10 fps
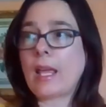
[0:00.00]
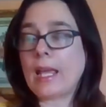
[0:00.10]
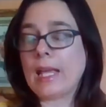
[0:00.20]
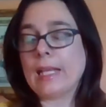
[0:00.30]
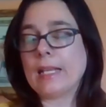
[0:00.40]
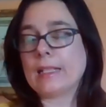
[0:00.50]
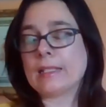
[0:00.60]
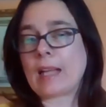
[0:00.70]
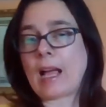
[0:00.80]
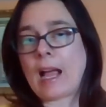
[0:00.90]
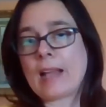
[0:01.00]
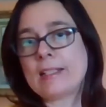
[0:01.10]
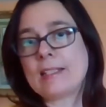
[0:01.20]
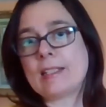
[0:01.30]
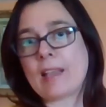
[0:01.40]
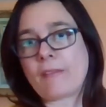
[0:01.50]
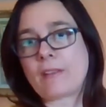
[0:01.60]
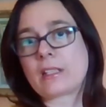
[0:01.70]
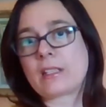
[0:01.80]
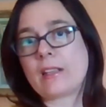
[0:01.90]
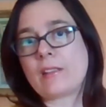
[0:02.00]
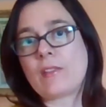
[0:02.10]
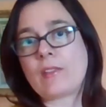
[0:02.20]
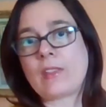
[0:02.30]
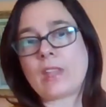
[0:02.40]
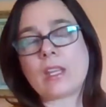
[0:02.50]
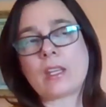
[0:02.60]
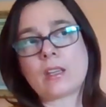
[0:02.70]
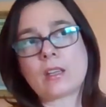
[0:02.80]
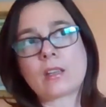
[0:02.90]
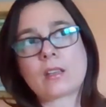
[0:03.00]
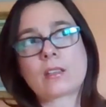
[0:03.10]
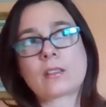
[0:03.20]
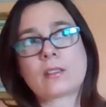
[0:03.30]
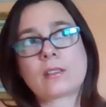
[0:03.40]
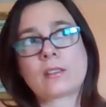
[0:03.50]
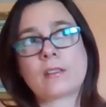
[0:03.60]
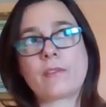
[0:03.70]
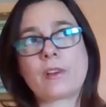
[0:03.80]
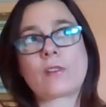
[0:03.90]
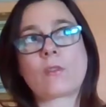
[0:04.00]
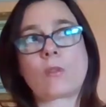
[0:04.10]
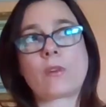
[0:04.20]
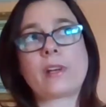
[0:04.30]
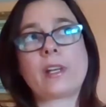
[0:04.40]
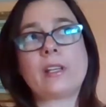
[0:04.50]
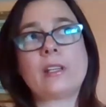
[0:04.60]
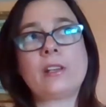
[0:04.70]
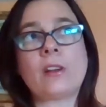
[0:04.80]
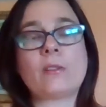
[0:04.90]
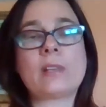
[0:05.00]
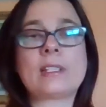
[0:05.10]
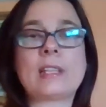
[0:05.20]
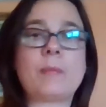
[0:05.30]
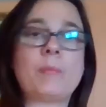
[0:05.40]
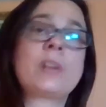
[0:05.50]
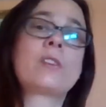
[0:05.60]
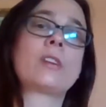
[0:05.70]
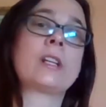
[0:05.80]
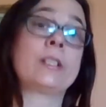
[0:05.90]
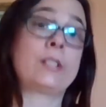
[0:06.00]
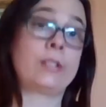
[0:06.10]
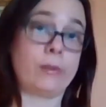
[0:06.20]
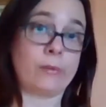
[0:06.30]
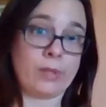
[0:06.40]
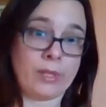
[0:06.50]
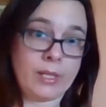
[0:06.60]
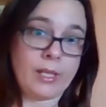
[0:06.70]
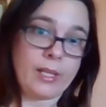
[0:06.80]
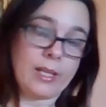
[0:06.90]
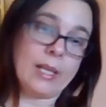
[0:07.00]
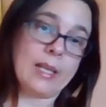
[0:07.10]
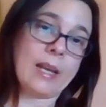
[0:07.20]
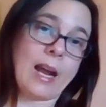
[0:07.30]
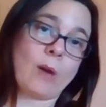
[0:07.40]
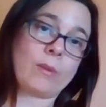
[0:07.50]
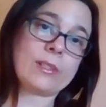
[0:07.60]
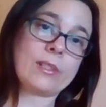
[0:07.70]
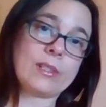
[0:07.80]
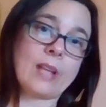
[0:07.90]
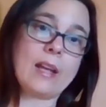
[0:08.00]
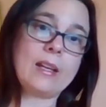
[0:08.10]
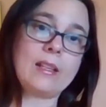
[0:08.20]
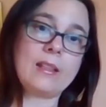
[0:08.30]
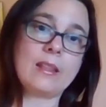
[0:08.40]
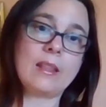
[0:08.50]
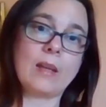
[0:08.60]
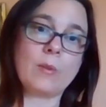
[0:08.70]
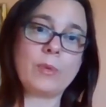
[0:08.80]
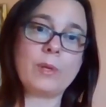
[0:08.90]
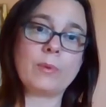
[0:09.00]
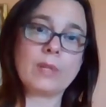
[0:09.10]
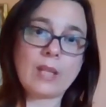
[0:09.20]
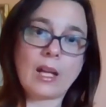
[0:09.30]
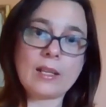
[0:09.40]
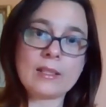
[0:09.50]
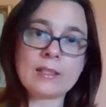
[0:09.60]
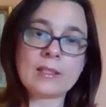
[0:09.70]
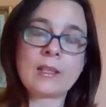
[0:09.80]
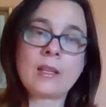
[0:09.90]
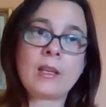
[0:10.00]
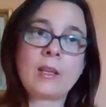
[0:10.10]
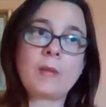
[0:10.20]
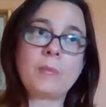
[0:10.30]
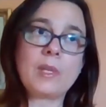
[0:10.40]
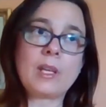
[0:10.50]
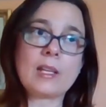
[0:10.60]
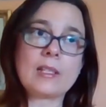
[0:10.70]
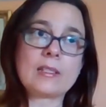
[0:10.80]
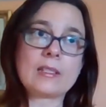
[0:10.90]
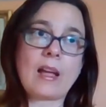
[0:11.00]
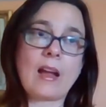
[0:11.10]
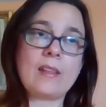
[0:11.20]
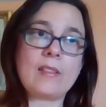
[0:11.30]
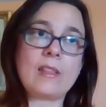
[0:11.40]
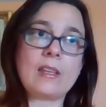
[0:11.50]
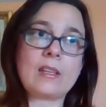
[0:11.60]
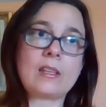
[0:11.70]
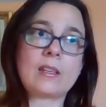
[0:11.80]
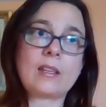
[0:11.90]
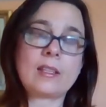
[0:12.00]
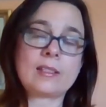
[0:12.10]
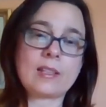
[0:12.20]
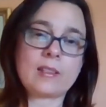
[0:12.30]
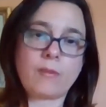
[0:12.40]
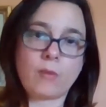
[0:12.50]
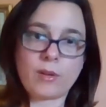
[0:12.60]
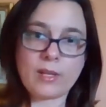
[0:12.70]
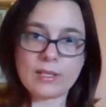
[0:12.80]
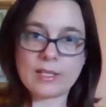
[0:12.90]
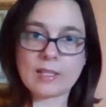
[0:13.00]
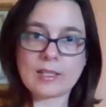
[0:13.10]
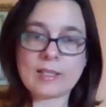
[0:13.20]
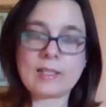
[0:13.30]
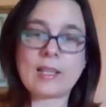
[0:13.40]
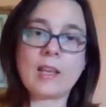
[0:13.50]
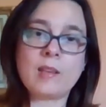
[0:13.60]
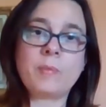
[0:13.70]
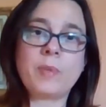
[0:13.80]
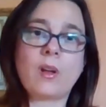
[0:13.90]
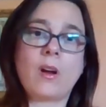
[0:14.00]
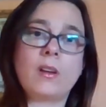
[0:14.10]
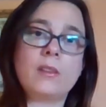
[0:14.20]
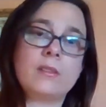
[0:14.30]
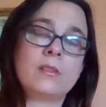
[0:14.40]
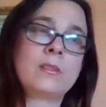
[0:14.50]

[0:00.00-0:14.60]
and I definitely think severe hoarding, is a bigger issue in our society than we realize. Because I think excessive hoarding does extend beyond